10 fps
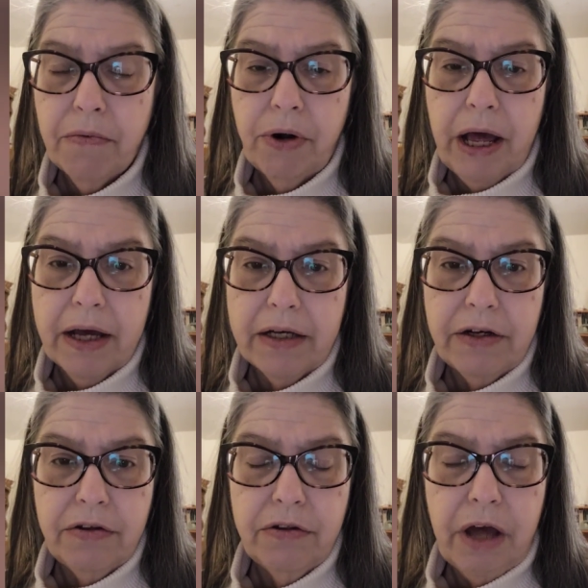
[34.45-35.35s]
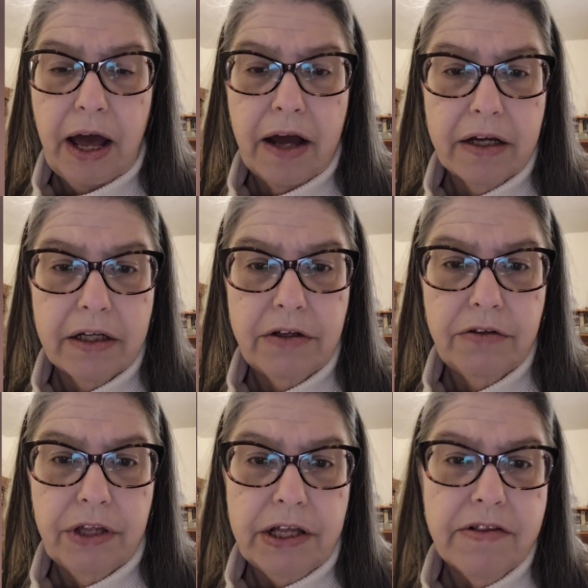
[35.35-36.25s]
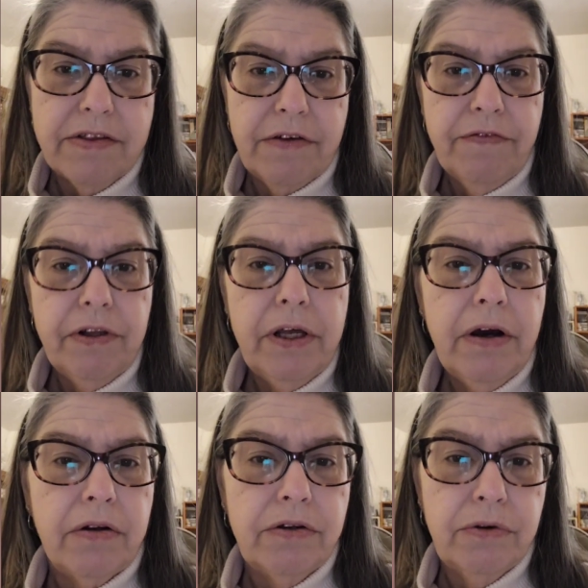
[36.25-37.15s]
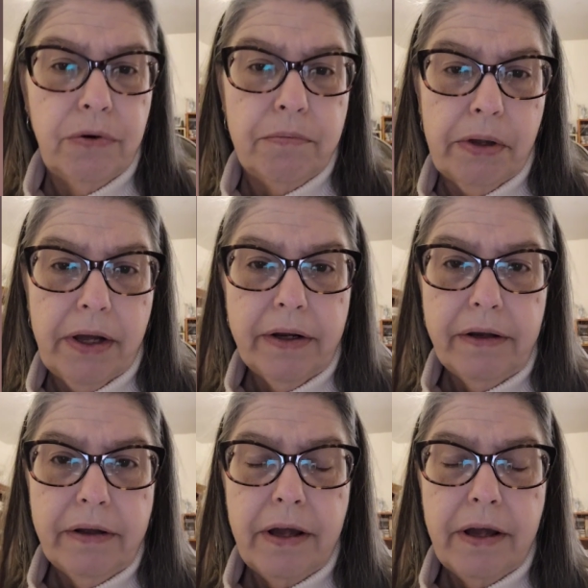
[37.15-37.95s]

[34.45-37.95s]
what I could do, how I could do things differently or do them better.